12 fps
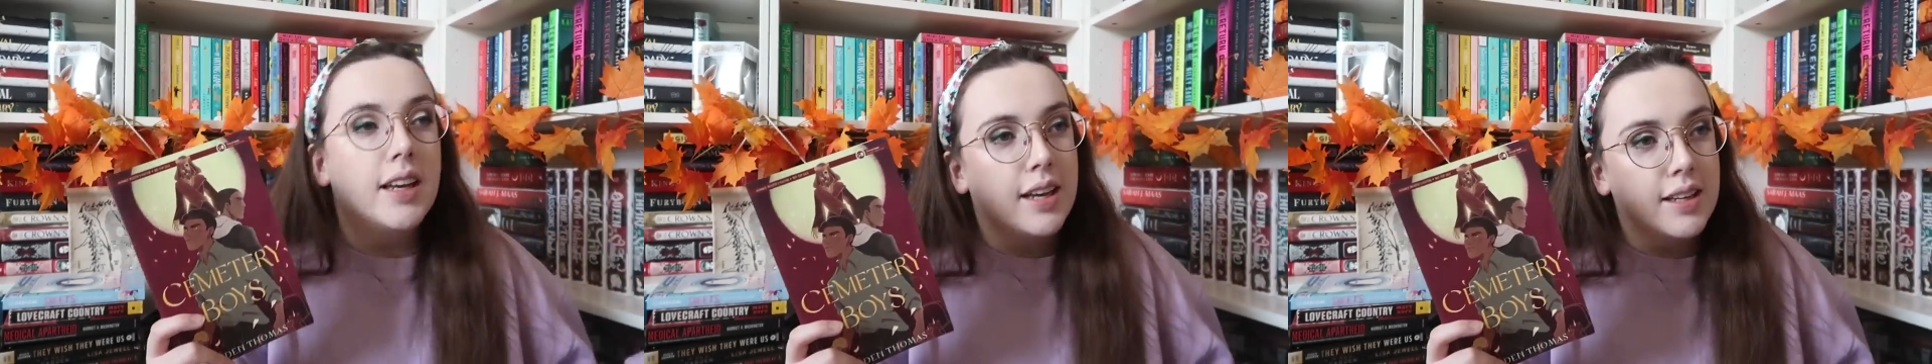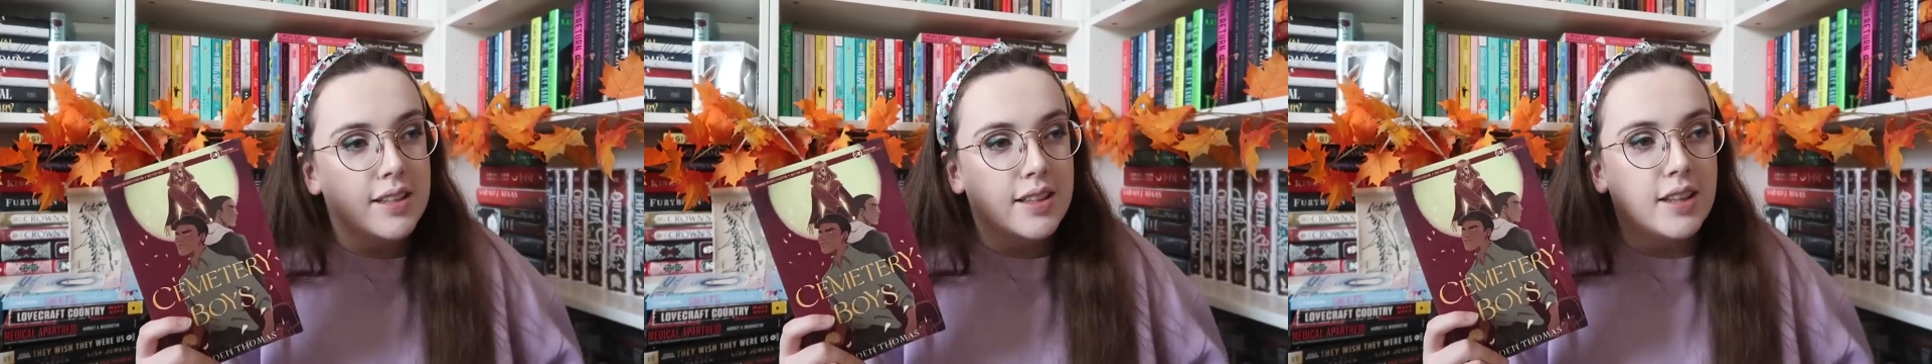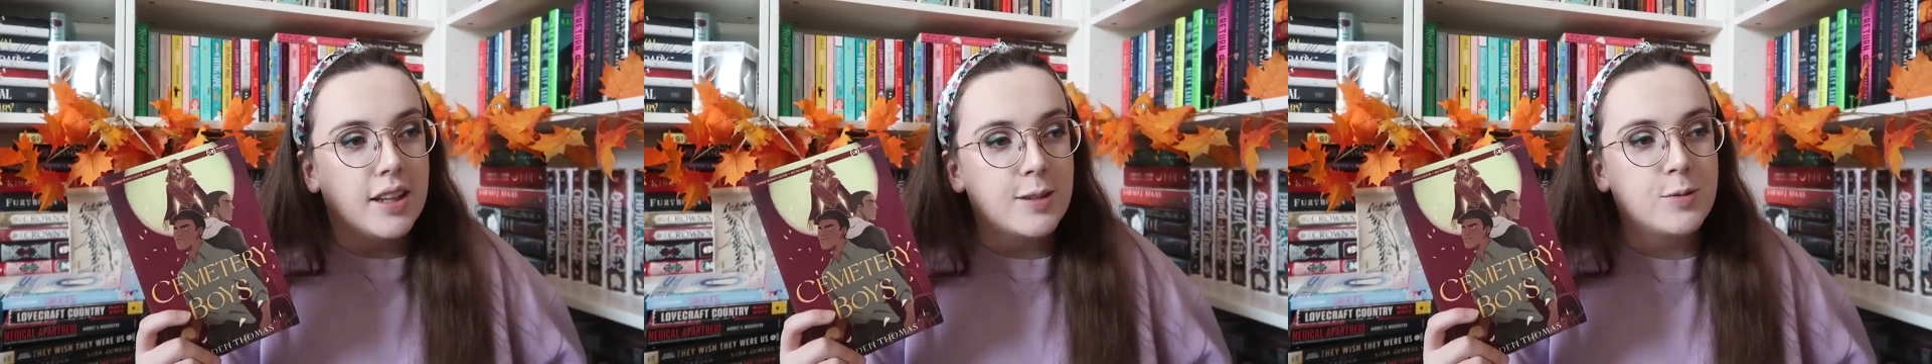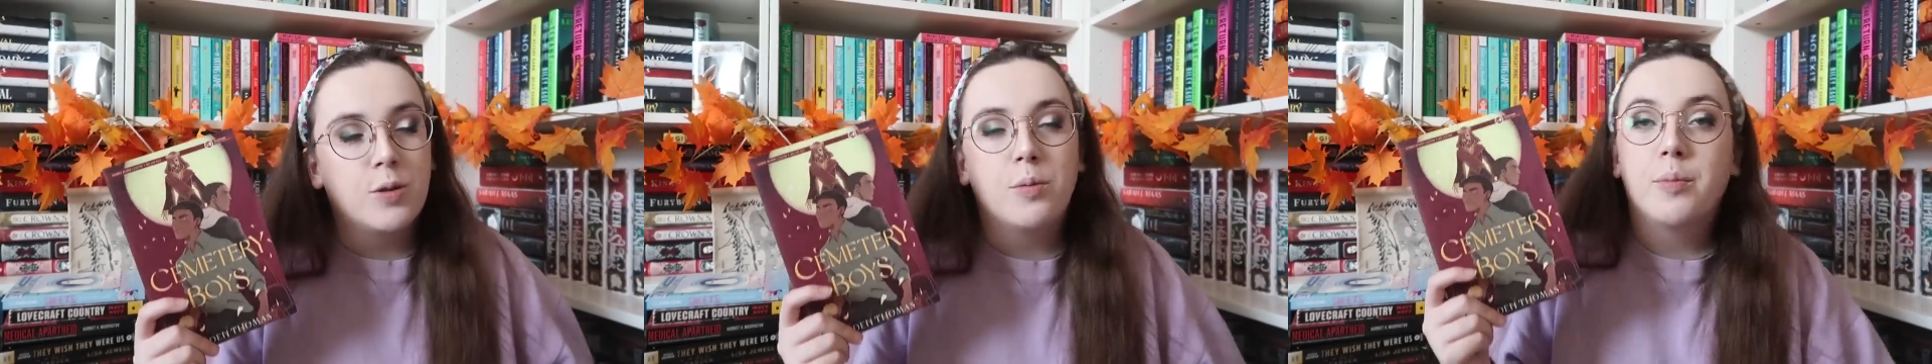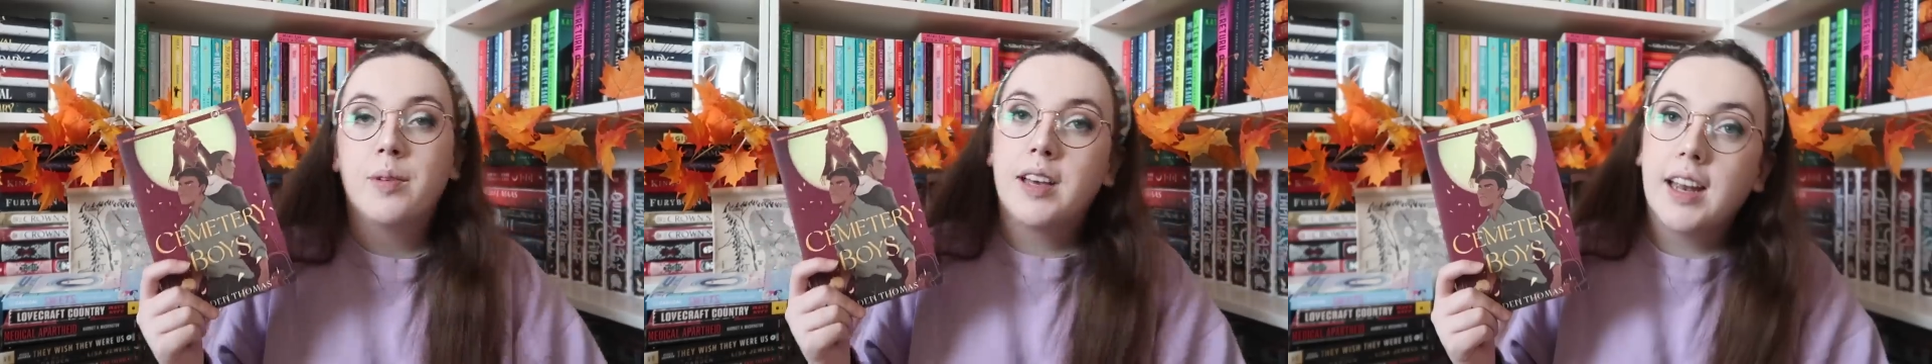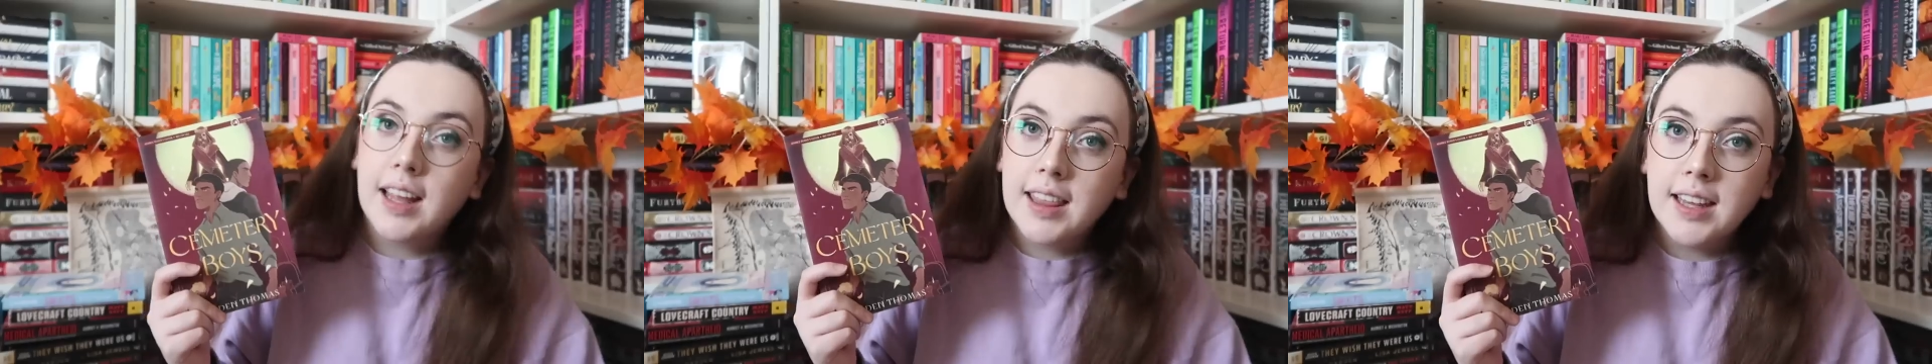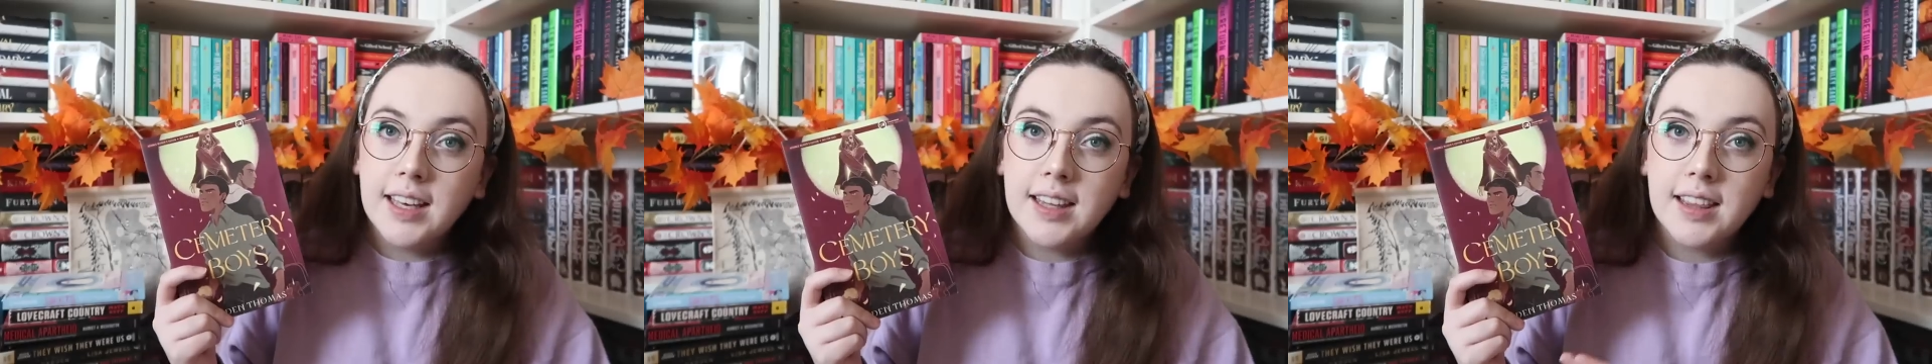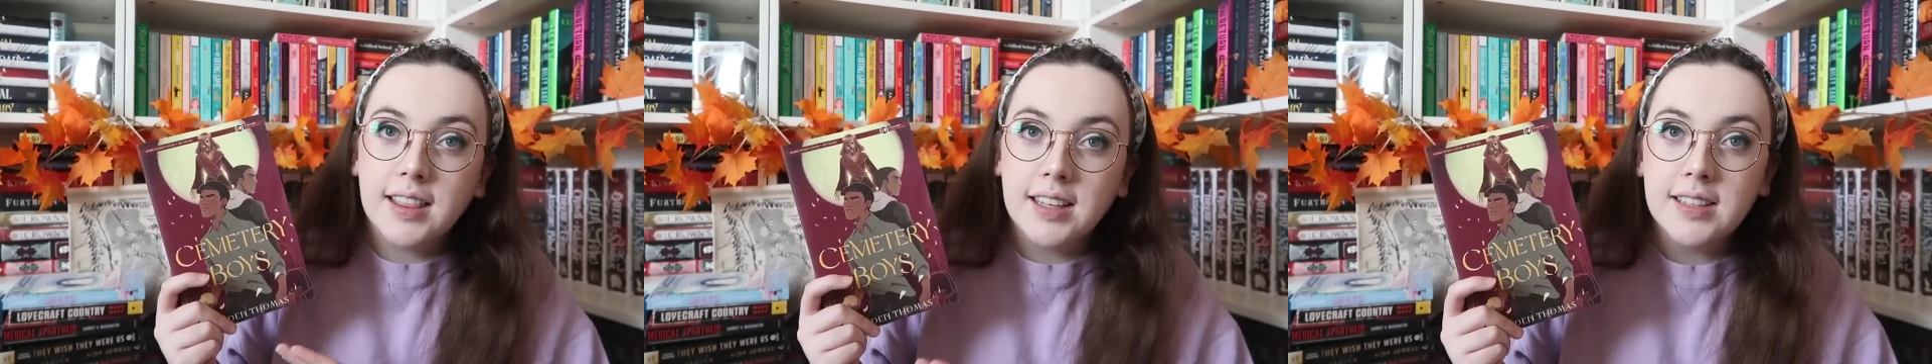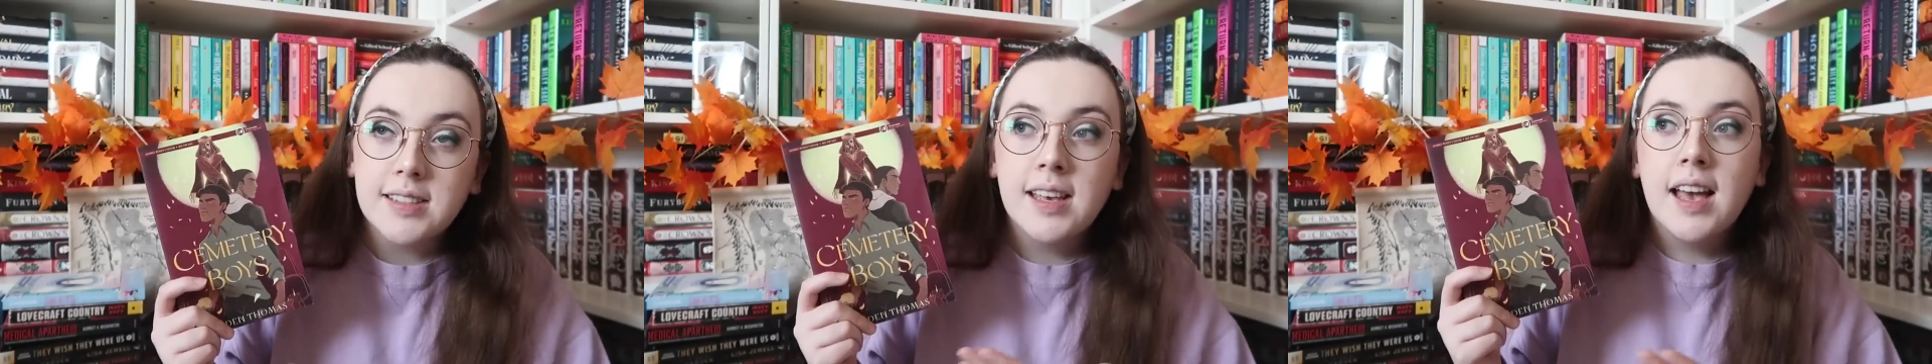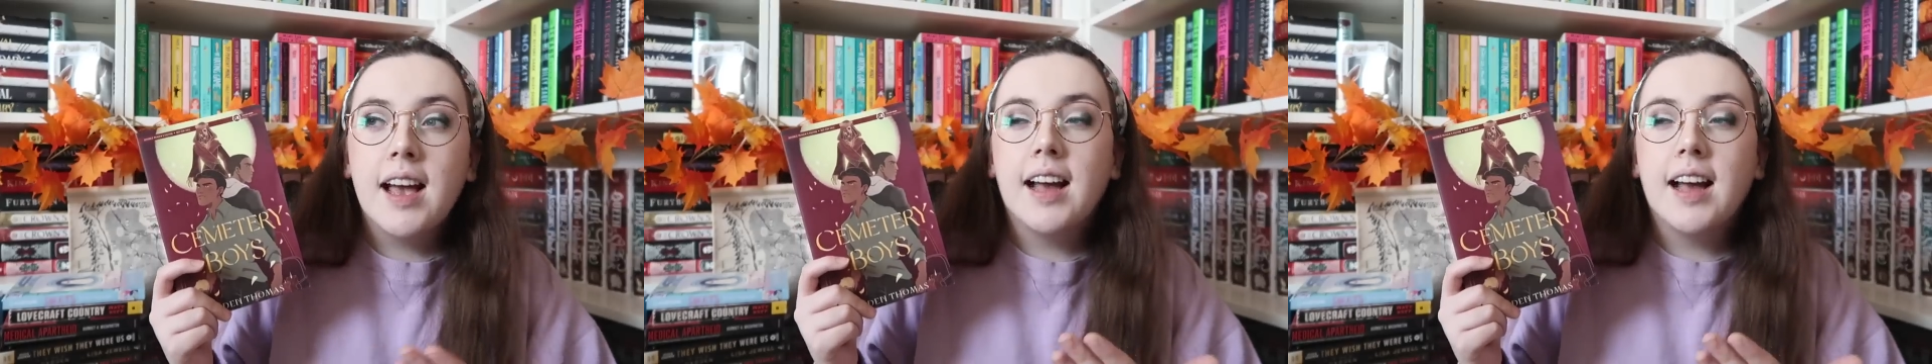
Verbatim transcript: into the classroom. And I think that this